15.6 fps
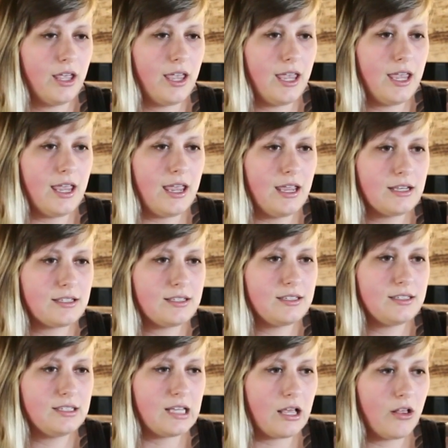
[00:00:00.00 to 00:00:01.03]
it
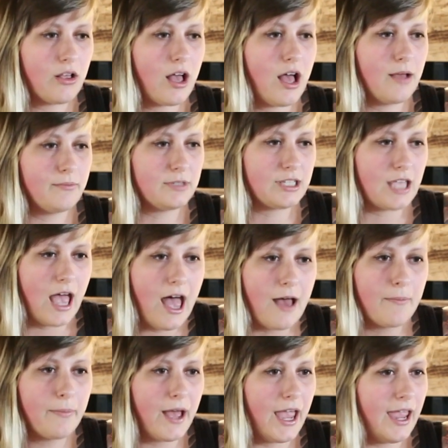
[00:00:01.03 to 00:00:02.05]
still comes
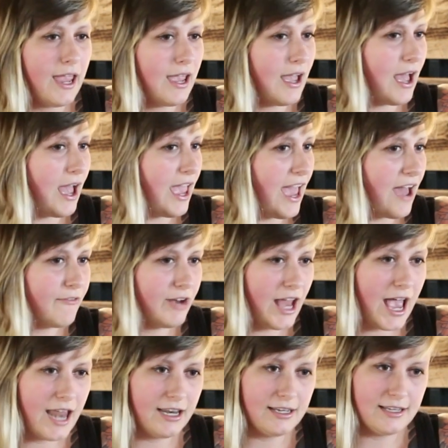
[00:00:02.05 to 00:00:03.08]
up. I haven't
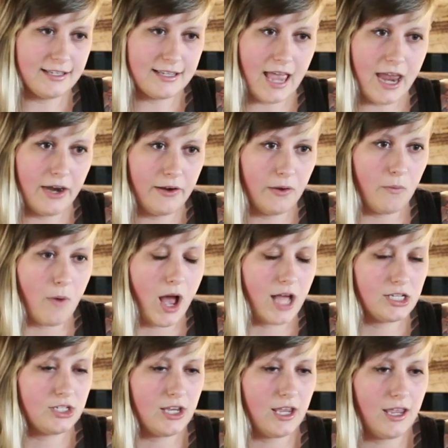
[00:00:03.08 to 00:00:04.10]
had a desire to
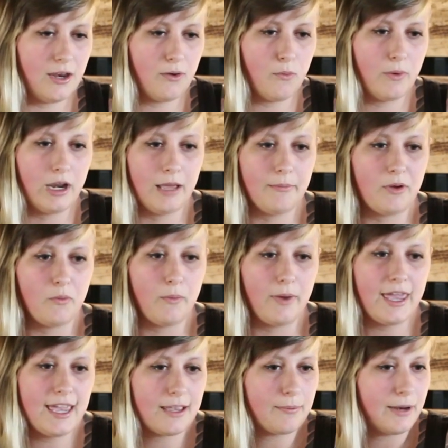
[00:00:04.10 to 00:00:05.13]
watch it when I'm
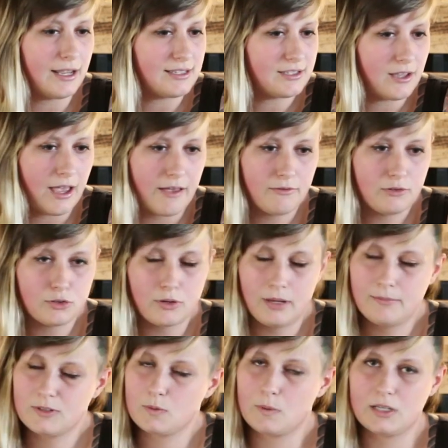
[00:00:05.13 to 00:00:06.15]
awake, but I still have
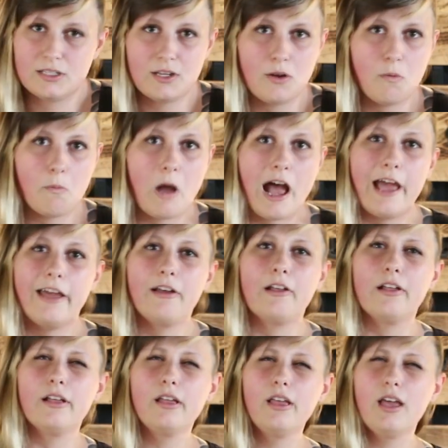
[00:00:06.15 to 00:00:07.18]
dreams once in a
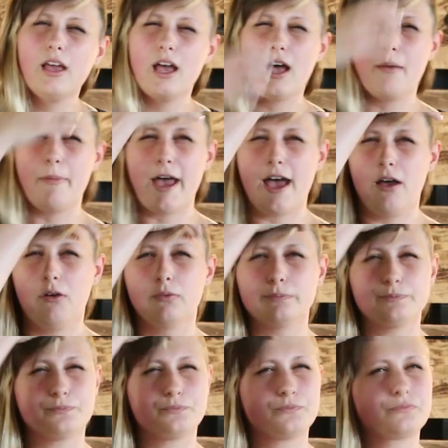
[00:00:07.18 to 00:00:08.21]
while about
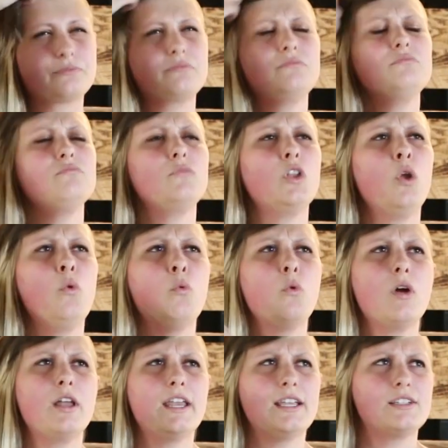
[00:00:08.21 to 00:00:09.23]

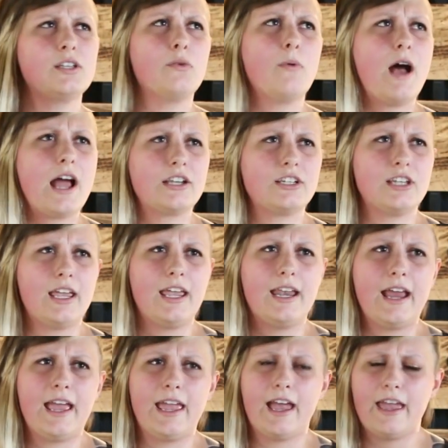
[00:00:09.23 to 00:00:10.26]
wanting to watch it,
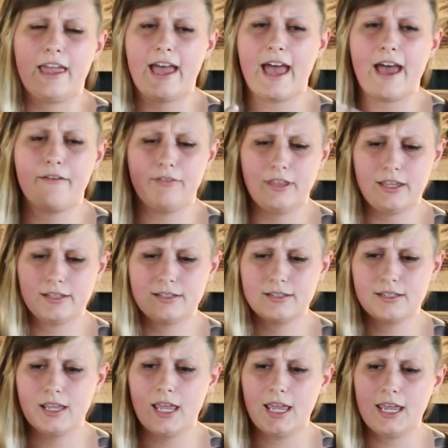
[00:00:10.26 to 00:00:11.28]
and I have
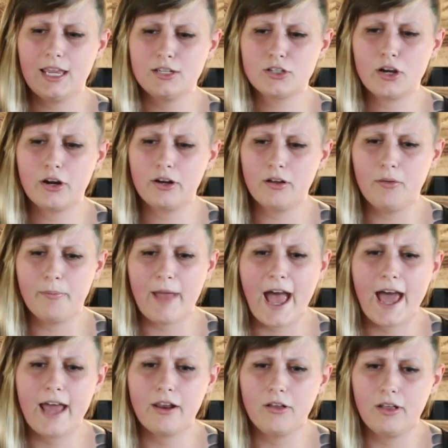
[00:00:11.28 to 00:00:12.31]
this internal
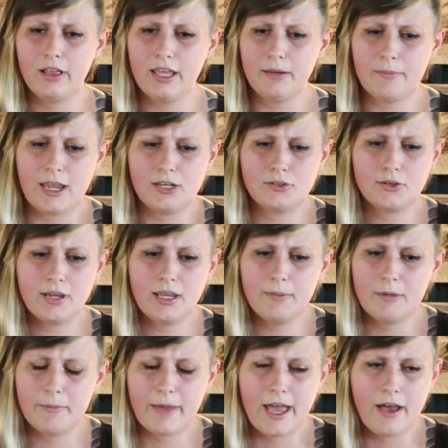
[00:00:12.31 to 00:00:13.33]
battle in my
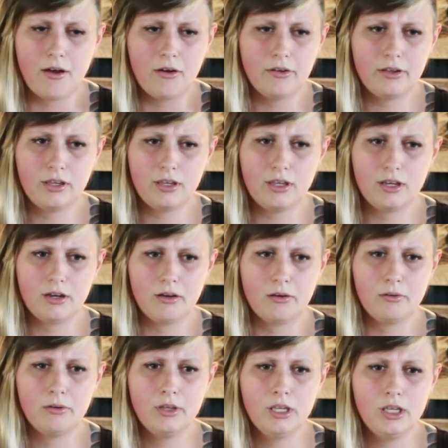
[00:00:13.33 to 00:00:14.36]
dream about,
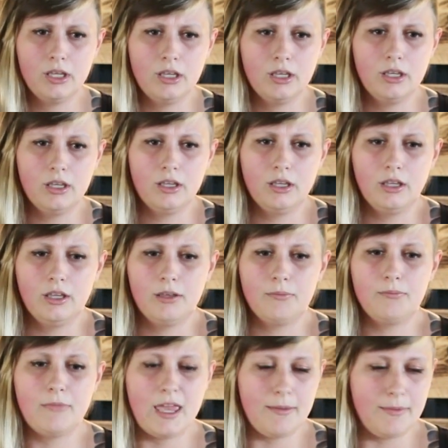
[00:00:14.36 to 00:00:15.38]

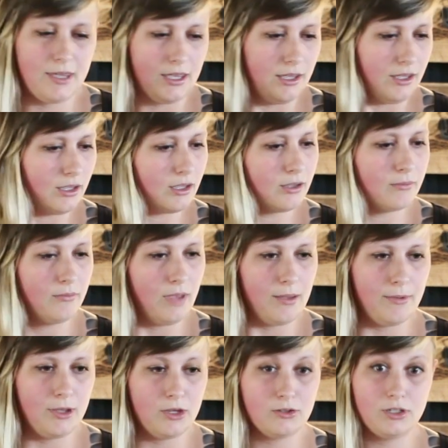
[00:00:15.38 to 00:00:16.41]
maybe
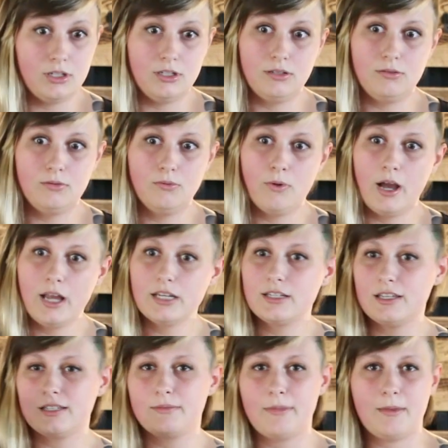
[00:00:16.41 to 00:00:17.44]
you should watch
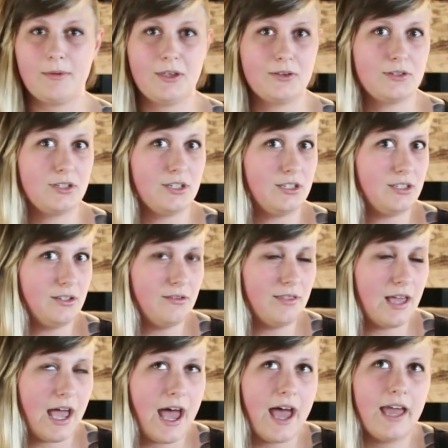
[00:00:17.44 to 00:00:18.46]
this, maybe you should do
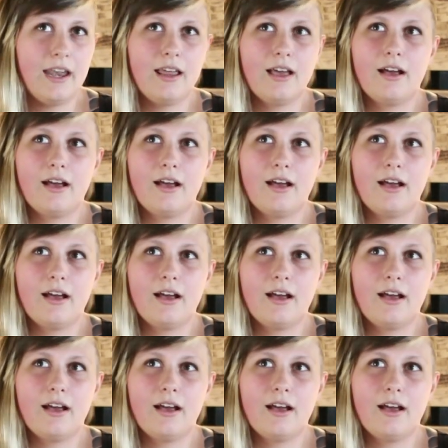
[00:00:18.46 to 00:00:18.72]
that.